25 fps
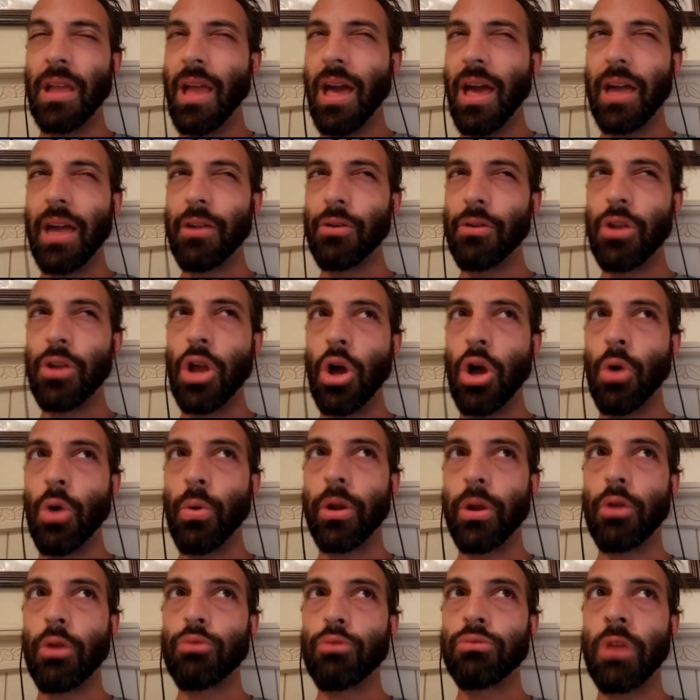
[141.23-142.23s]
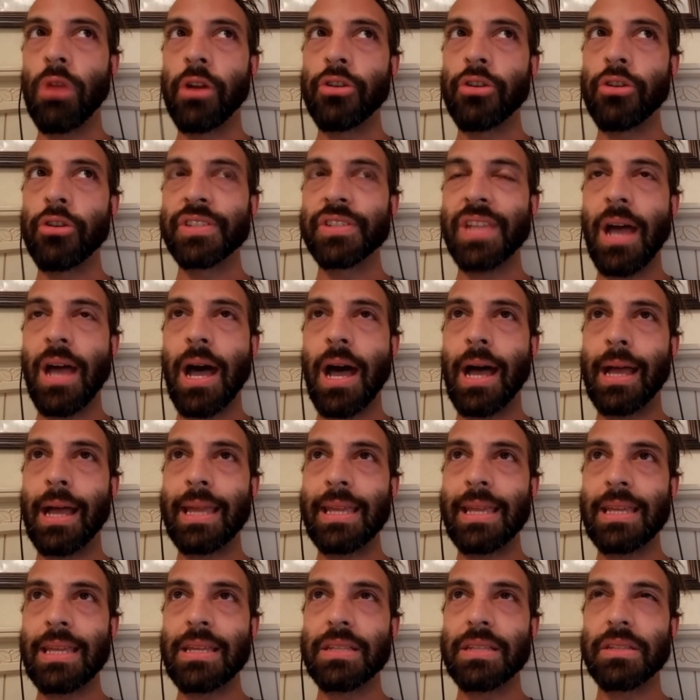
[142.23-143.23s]
I don't know what a runner's high
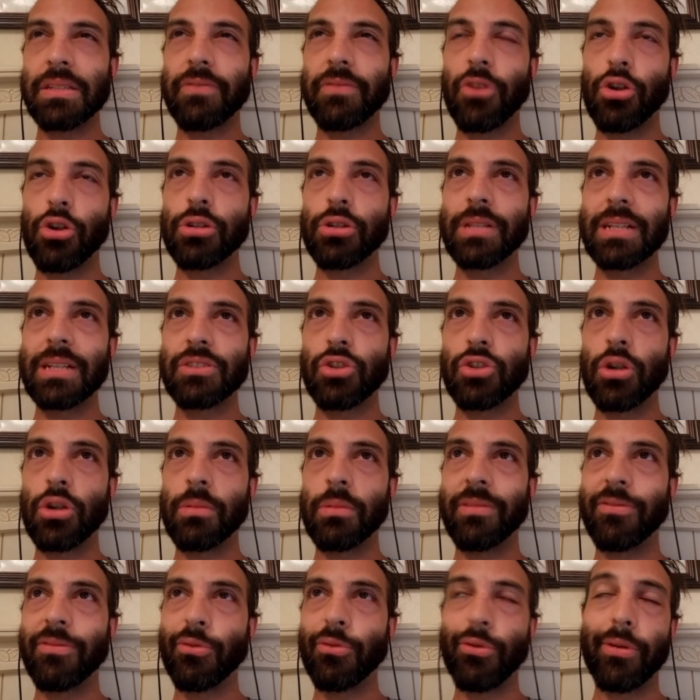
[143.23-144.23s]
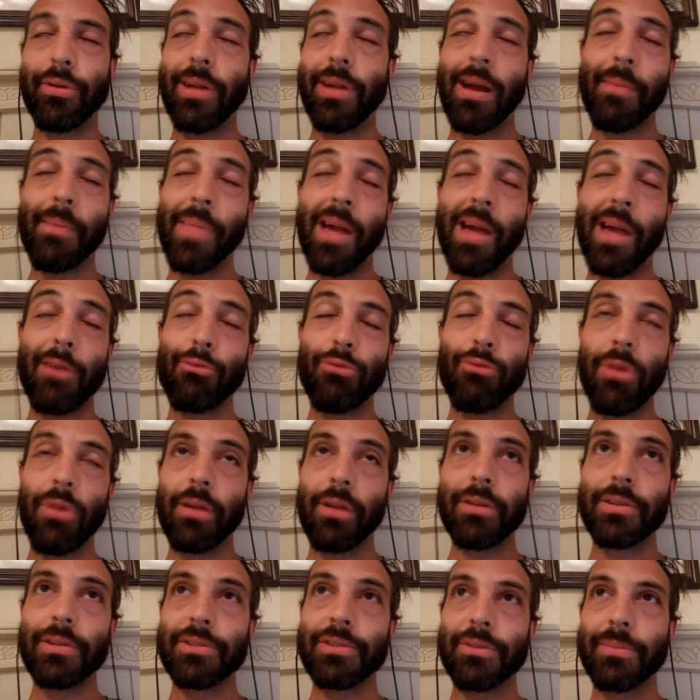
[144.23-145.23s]
is. I've heard that term before. I'm not a
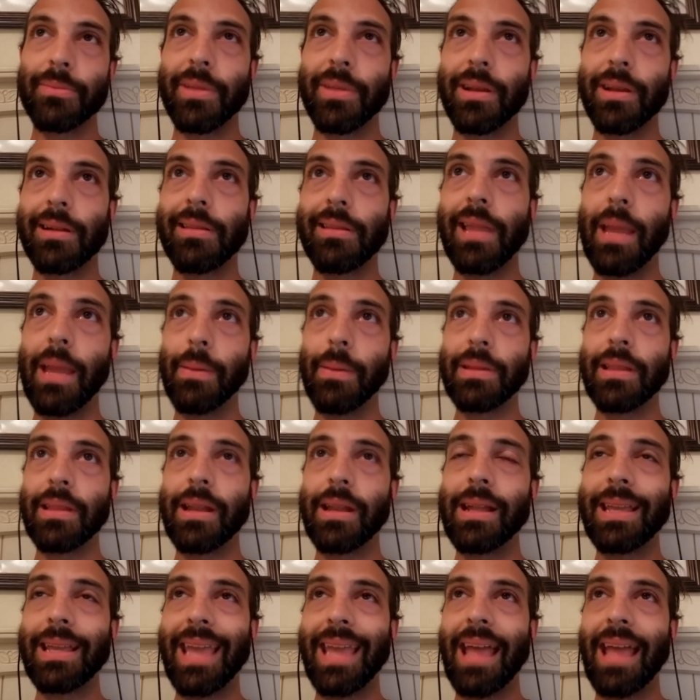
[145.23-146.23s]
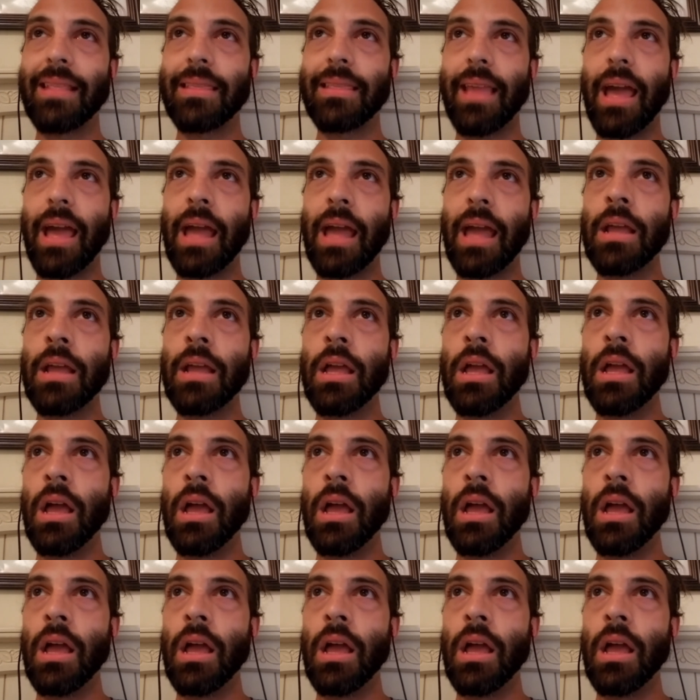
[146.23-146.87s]
runner, so I'm not claiming that I get that.